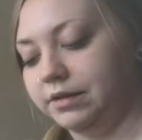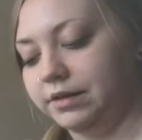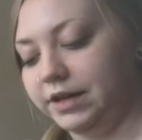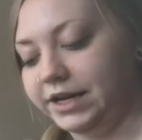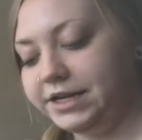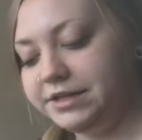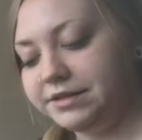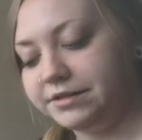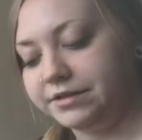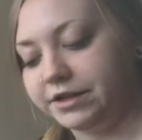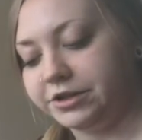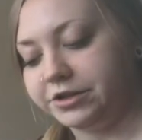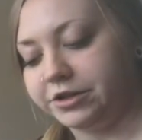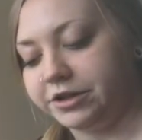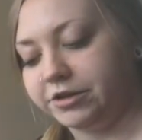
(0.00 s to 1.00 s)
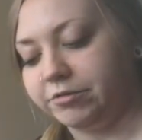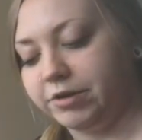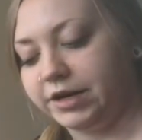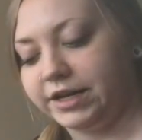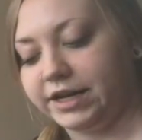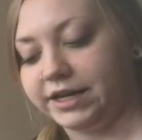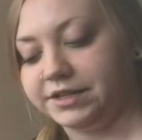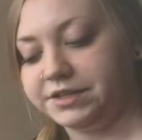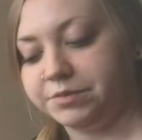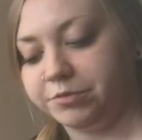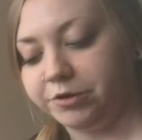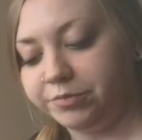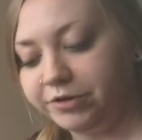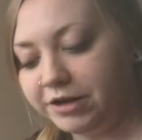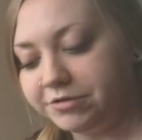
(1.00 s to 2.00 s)
light, then you're going to want to add some
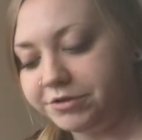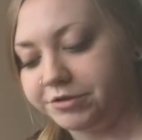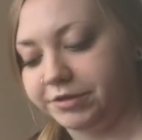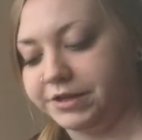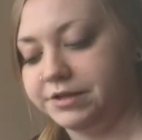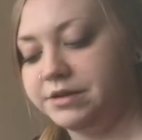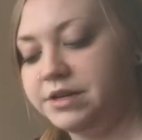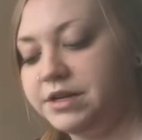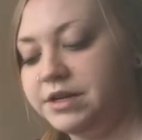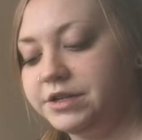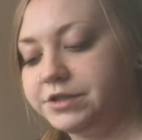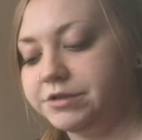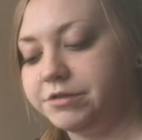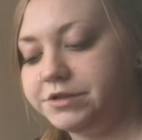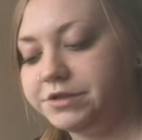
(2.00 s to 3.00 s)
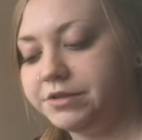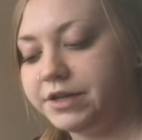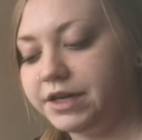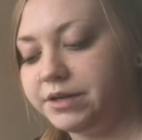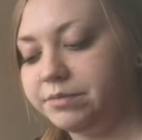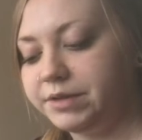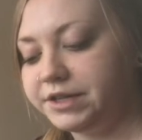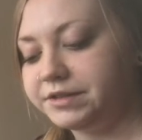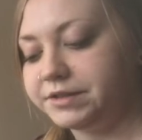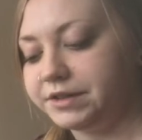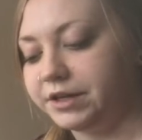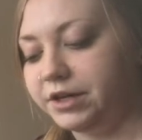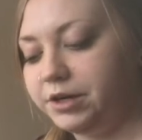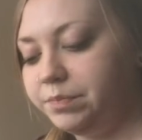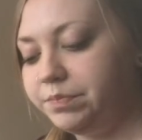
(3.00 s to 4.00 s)
more brown to it. So once you kind of mix it
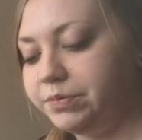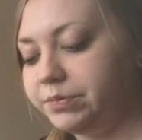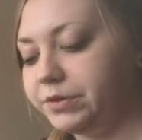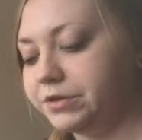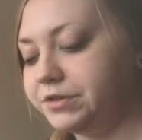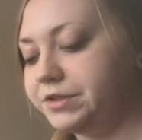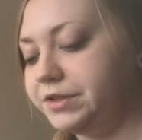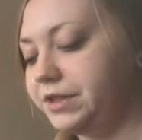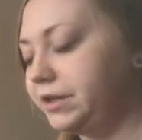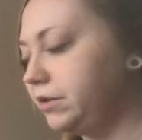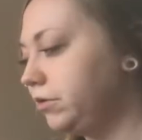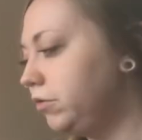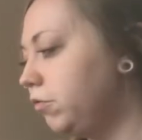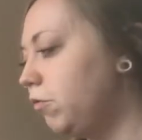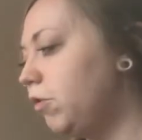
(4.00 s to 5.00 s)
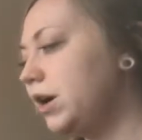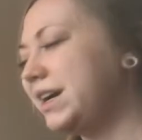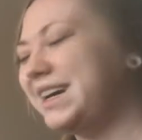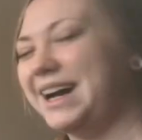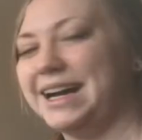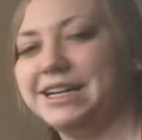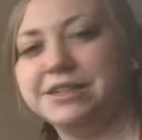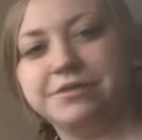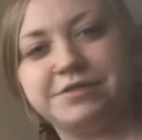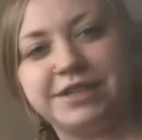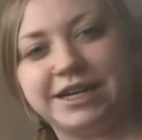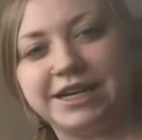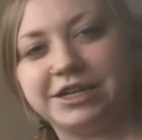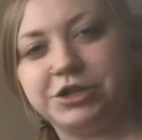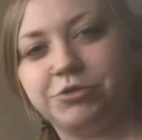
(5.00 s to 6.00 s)
up, you'll see what kind of
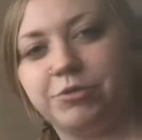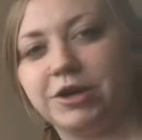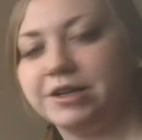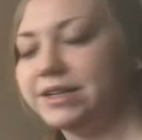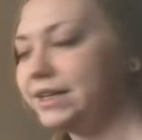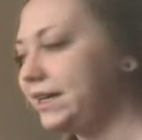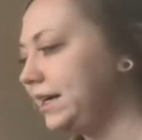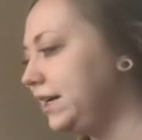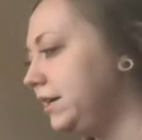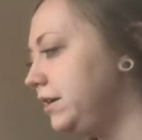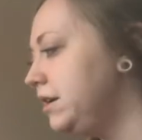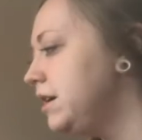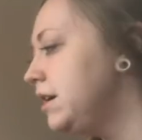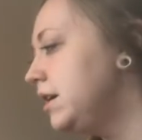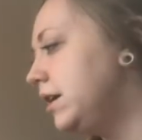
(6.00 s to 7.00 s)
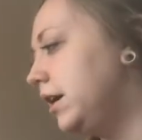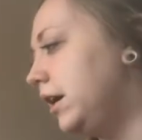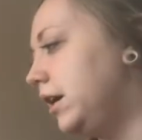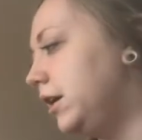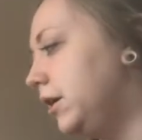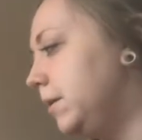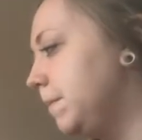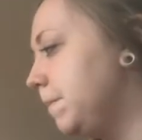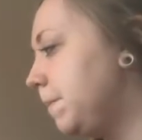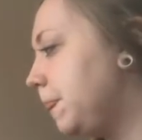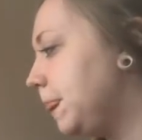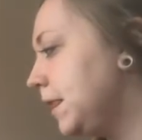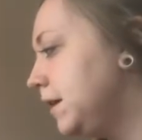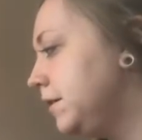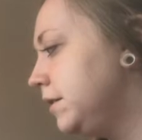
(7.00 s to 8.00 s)
tan you want to get.
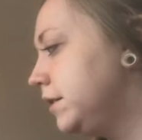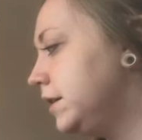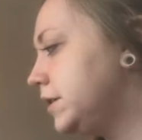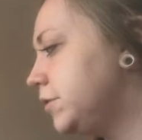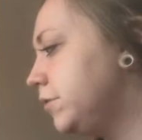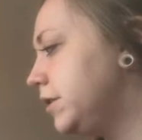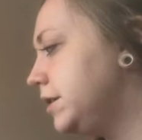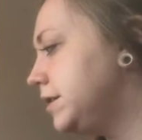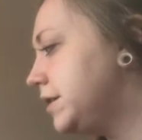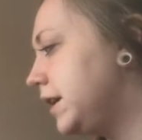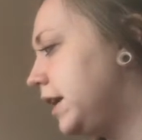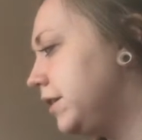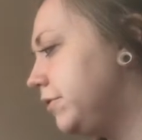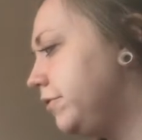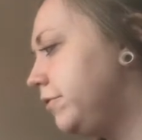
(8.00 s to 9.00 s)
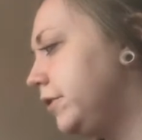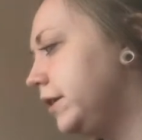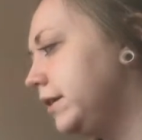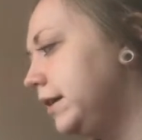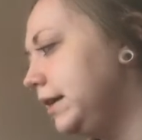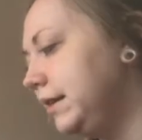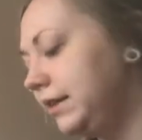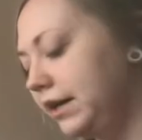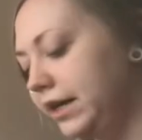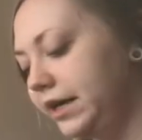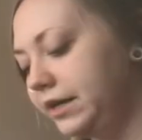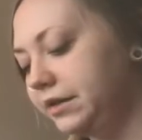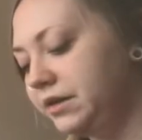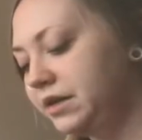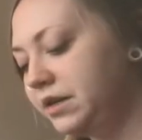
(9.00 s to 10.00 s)
This one is kind of fairly
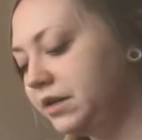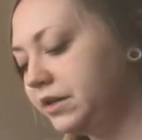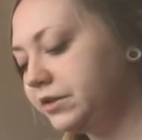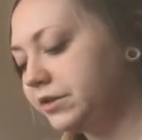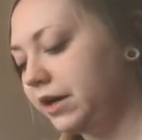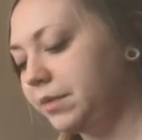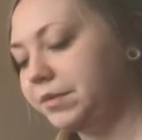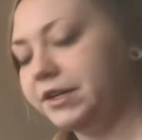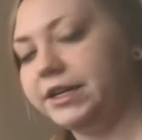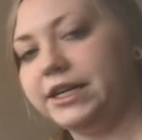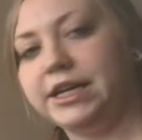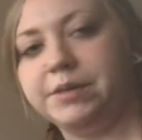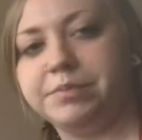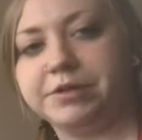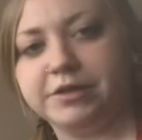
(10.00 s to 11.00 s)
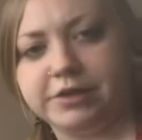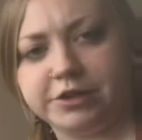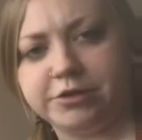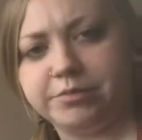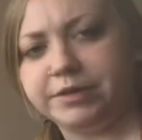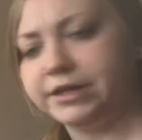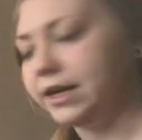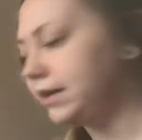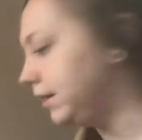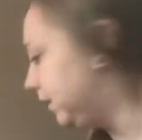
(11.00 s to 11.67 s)
light, so I'm going to keep it a little bit on the